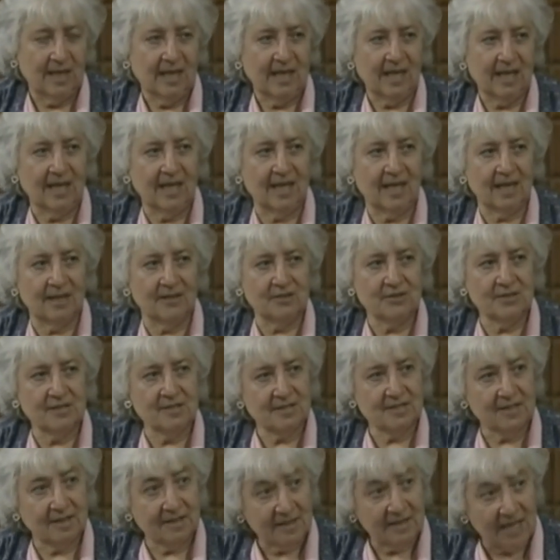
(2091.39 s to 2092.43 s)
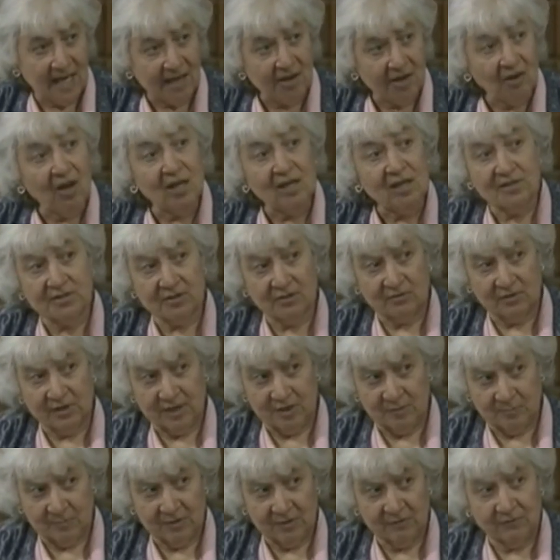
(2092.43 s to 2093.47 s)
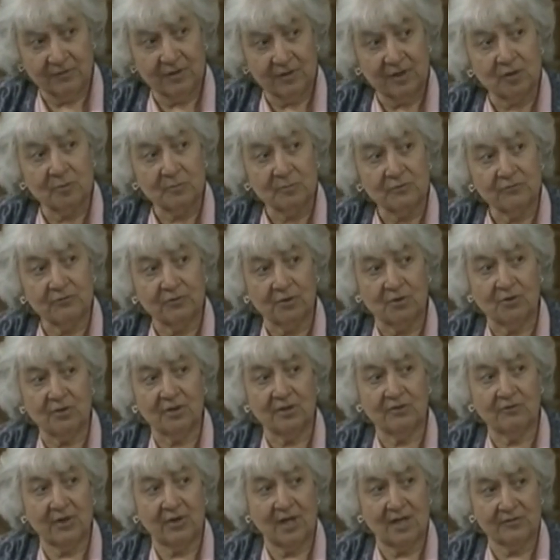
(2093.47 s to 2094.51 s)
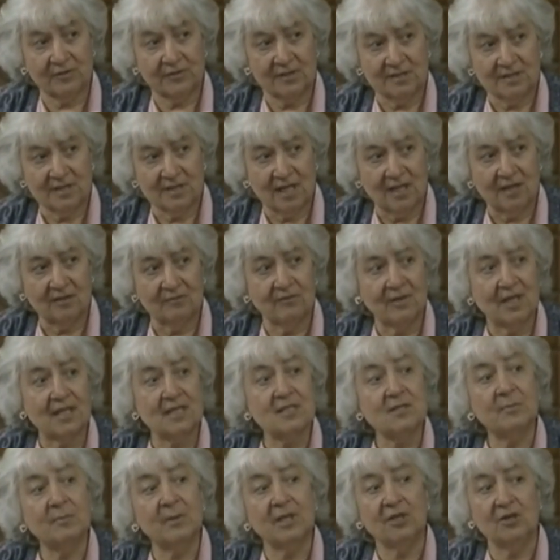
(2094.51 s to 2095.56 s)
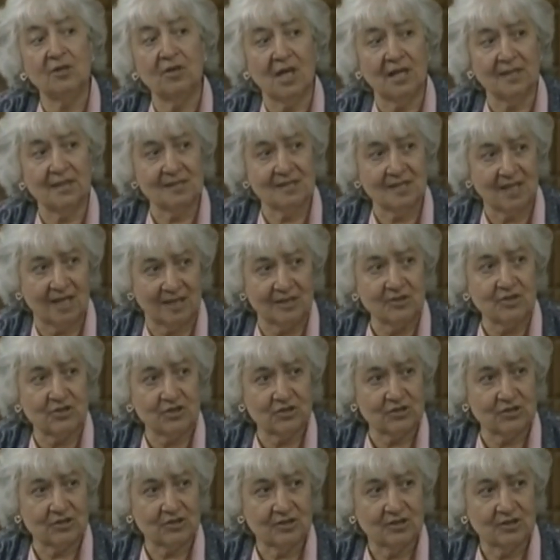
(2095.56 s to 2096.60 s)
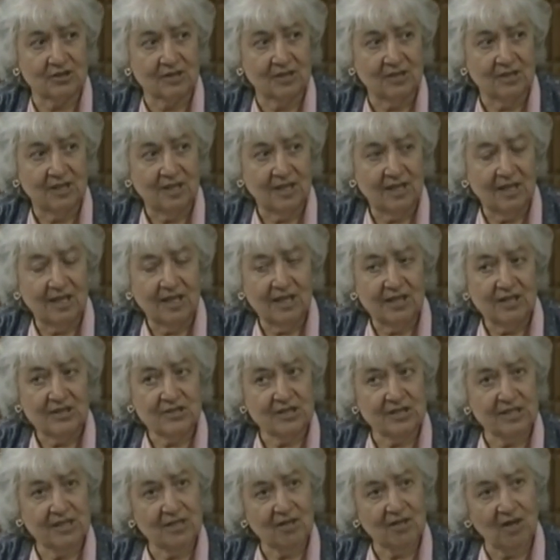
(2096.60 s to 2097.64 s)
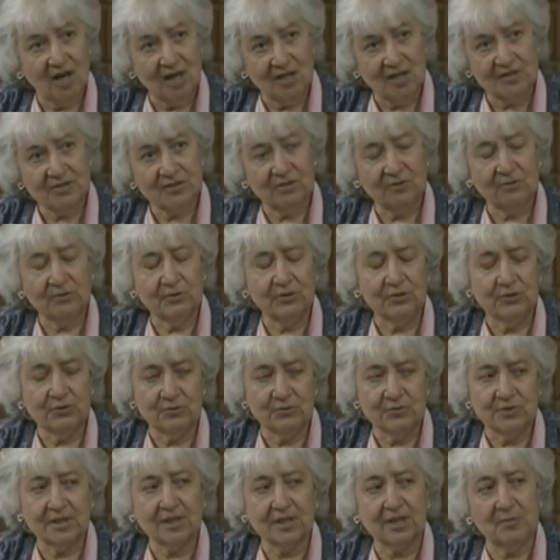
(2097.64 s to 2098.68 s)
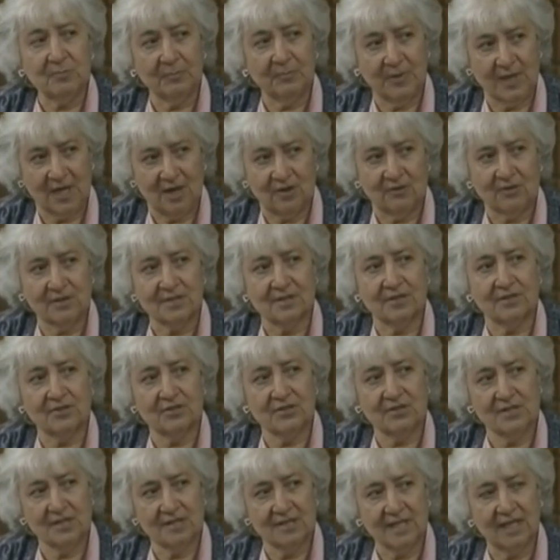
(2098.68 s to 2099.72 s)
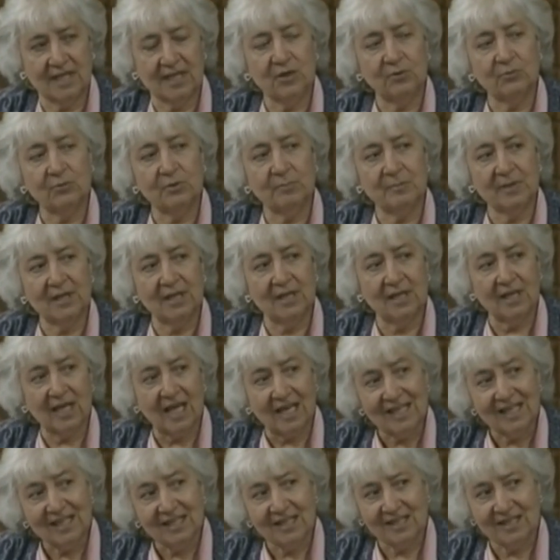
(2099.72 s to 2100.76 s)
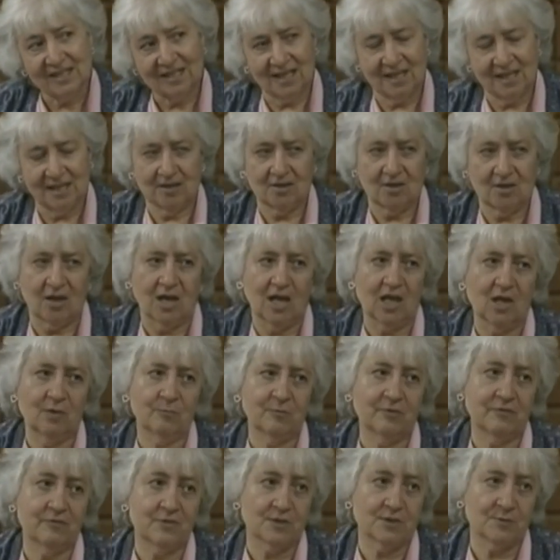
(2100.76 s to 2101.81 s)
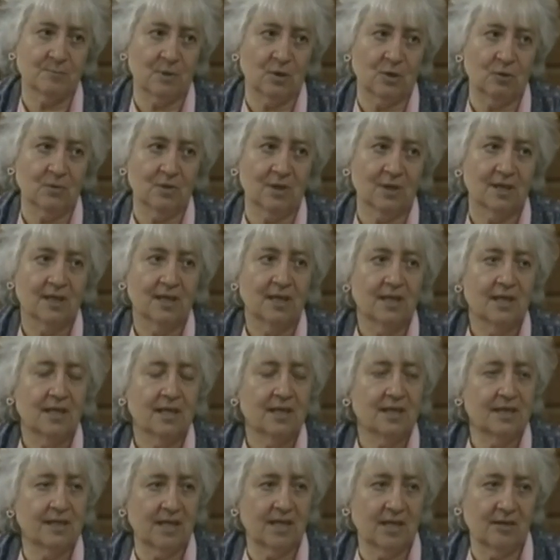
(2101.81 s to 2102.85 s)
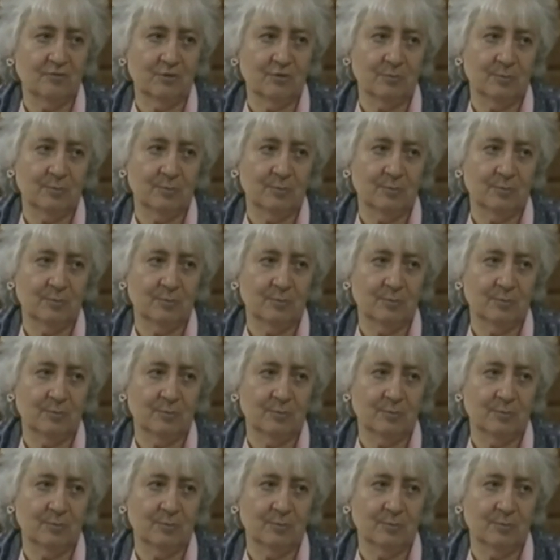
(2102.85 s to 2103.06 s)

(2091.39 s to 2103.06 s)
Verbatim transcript: And she said that also can be filmed, photographed, and televised, but not touched. She also used a comparison. She said it would be like a column of smoke never